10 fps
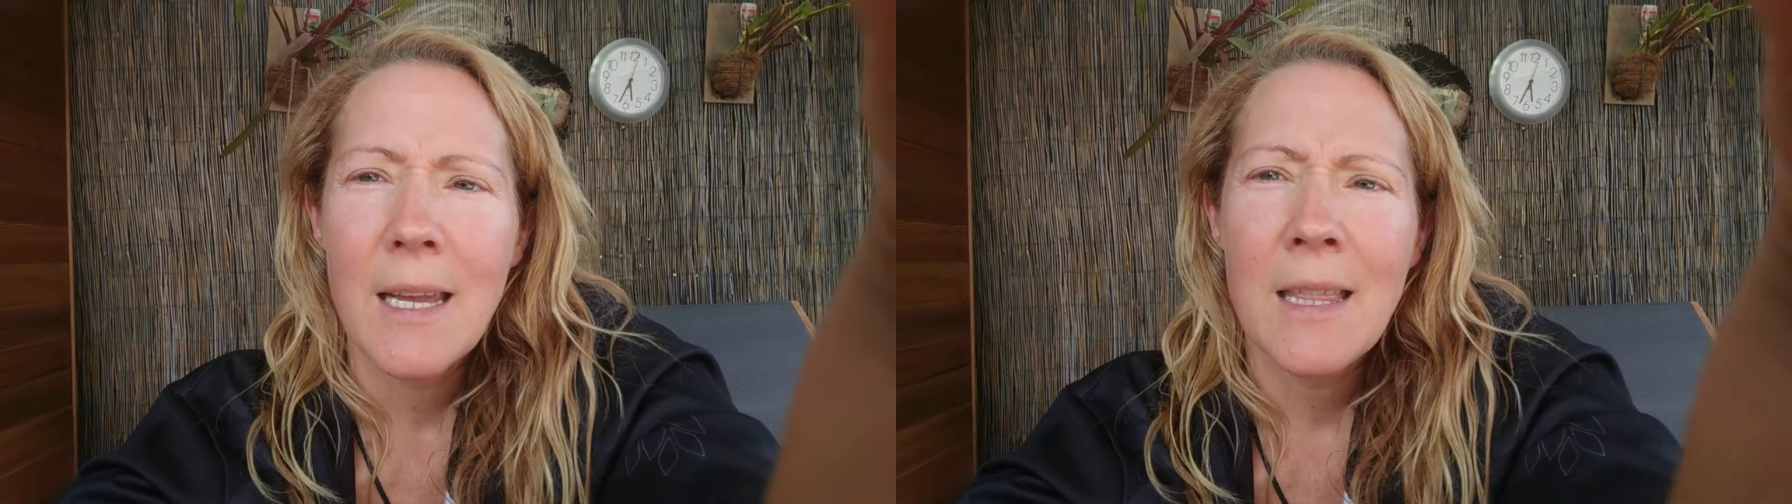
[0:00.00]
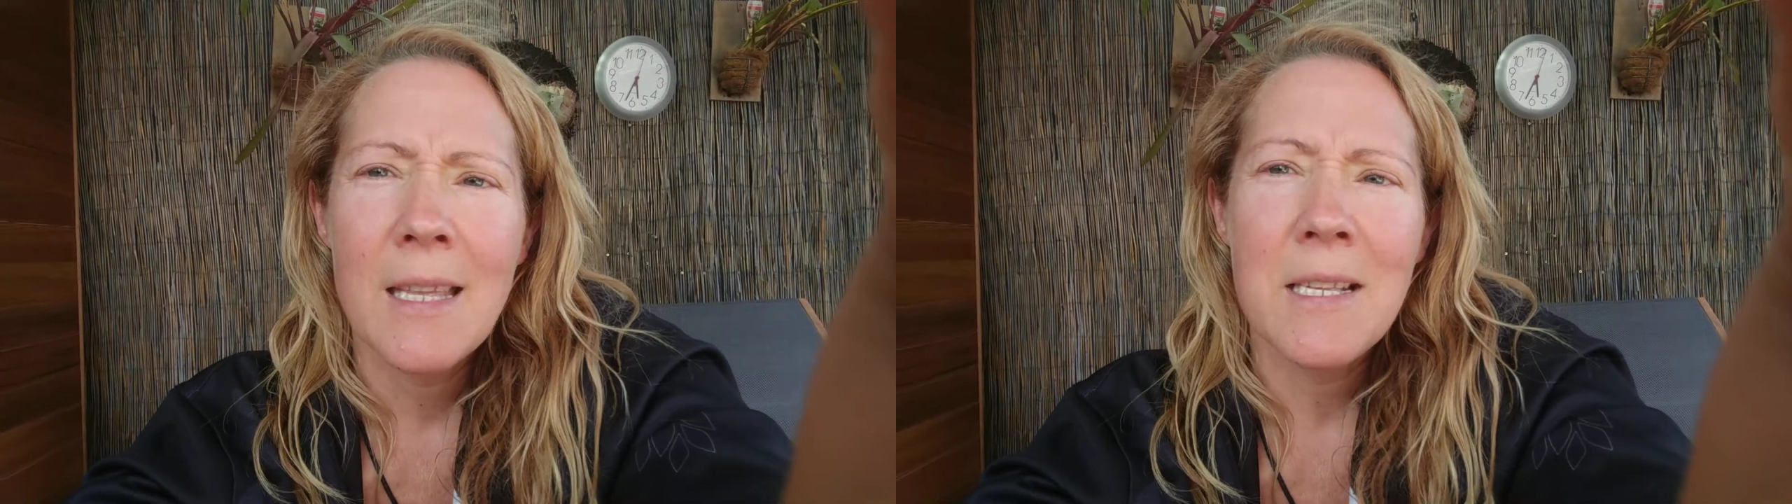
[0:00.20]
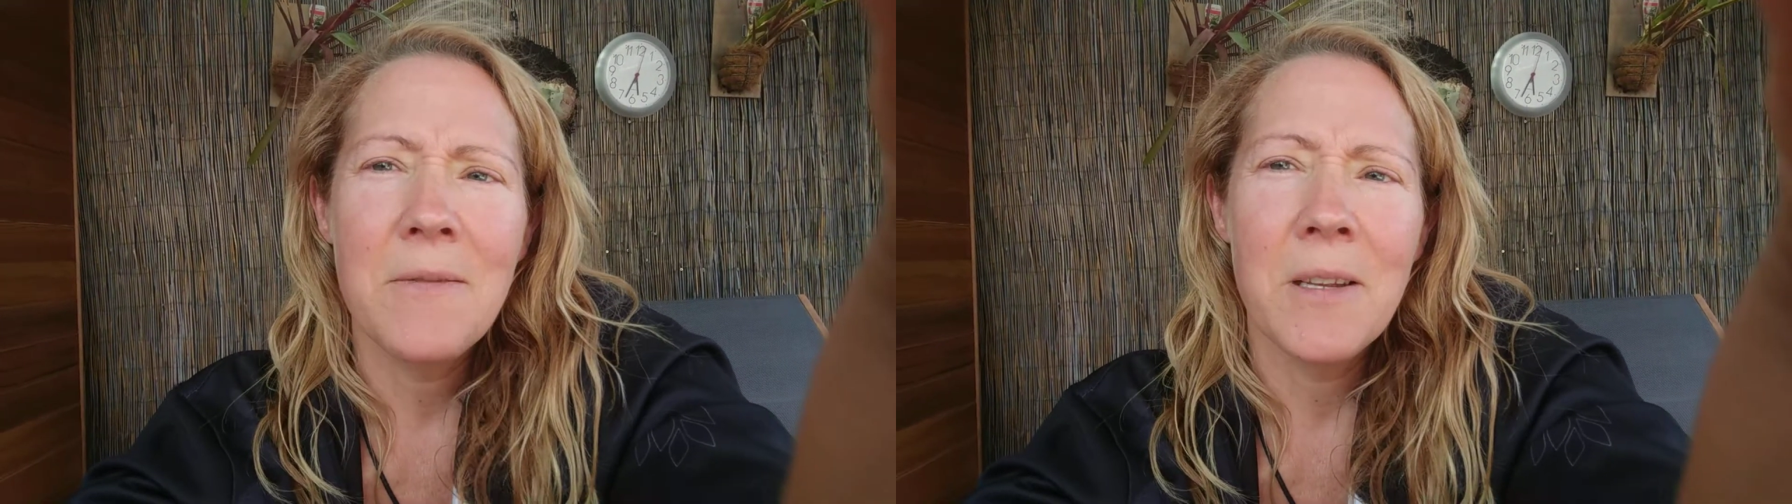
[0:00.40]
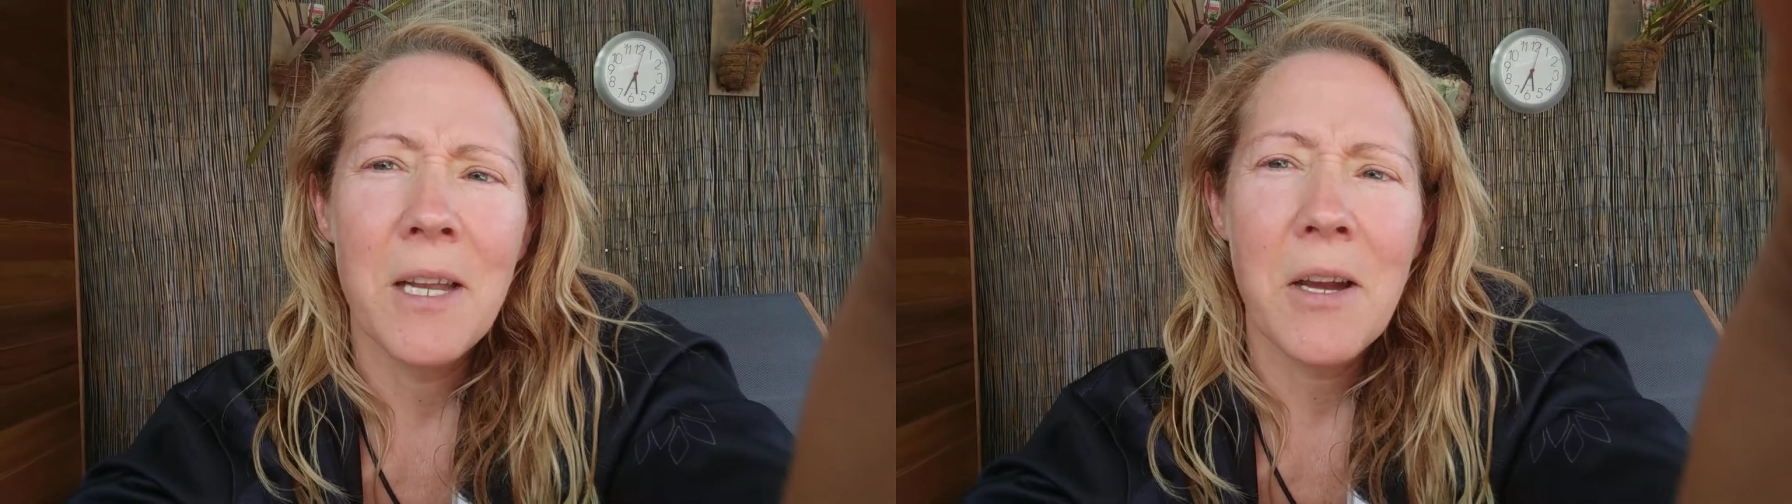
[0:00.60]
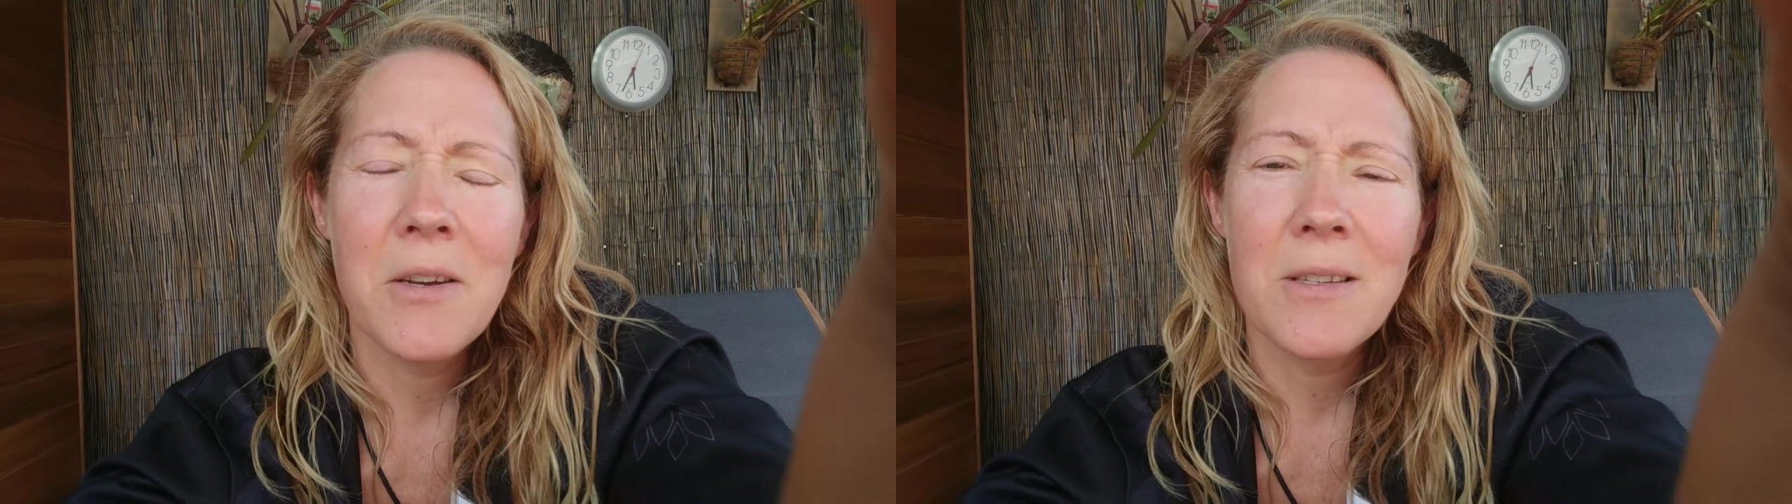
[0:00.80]
in these
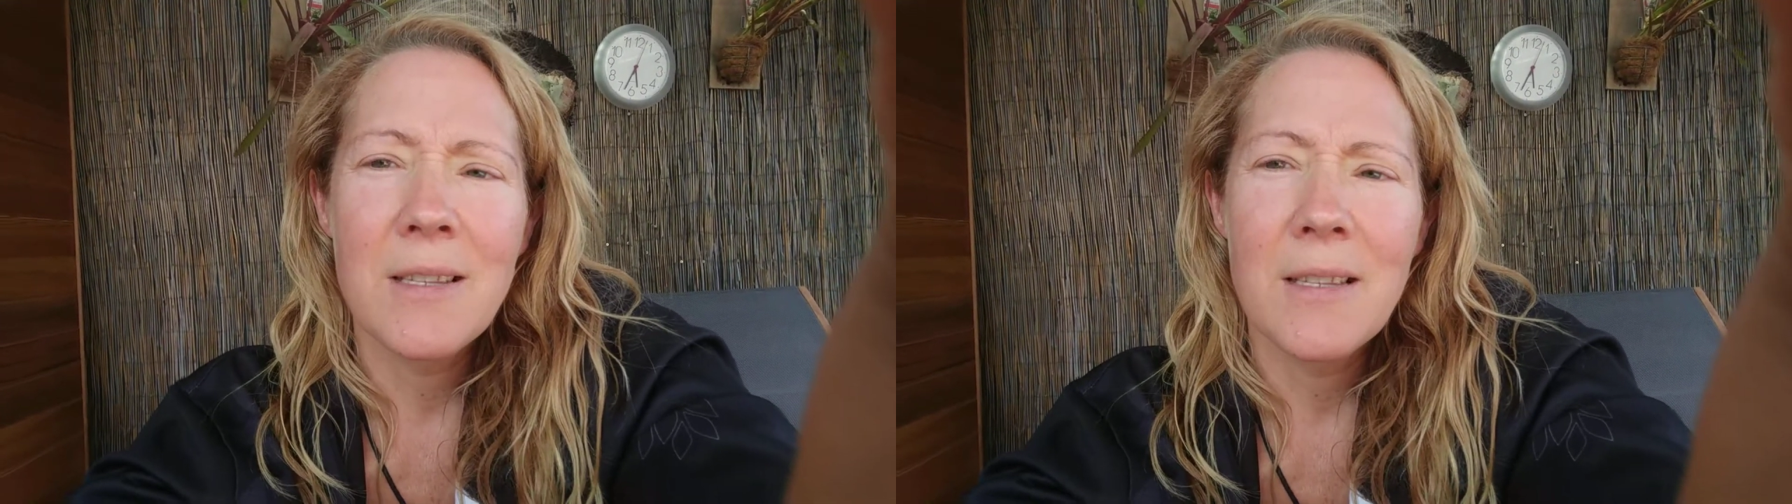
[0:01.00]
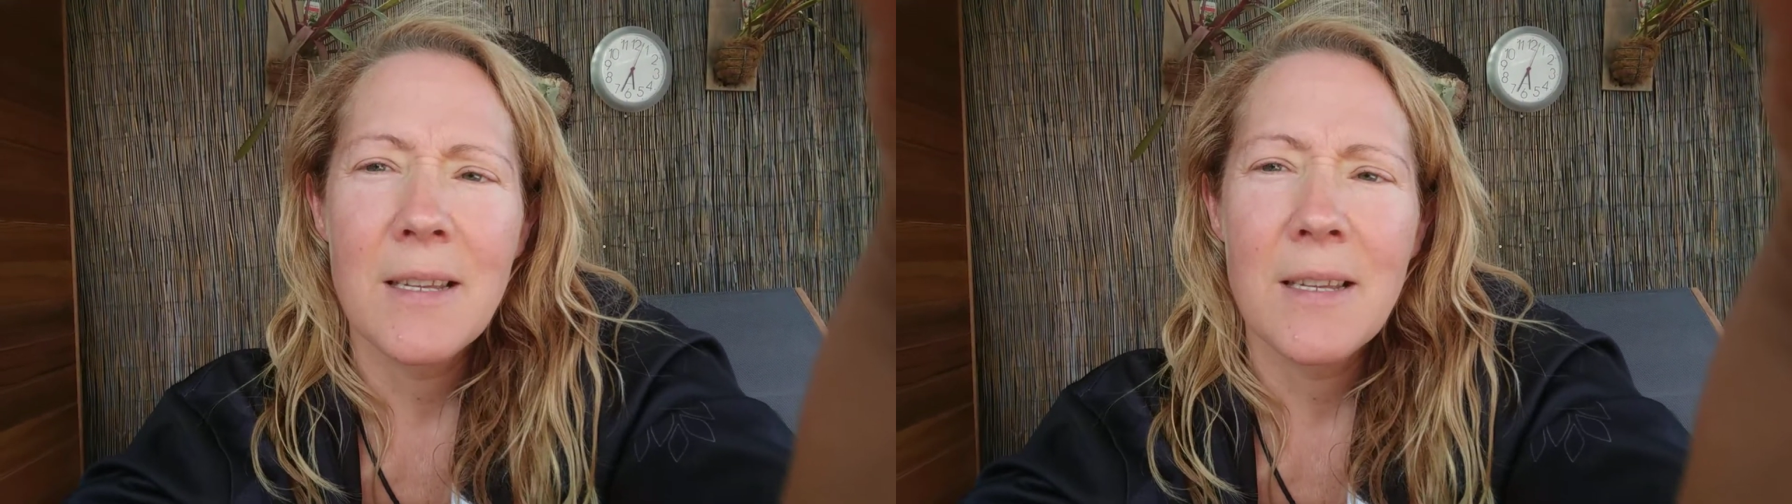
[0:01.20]
videos.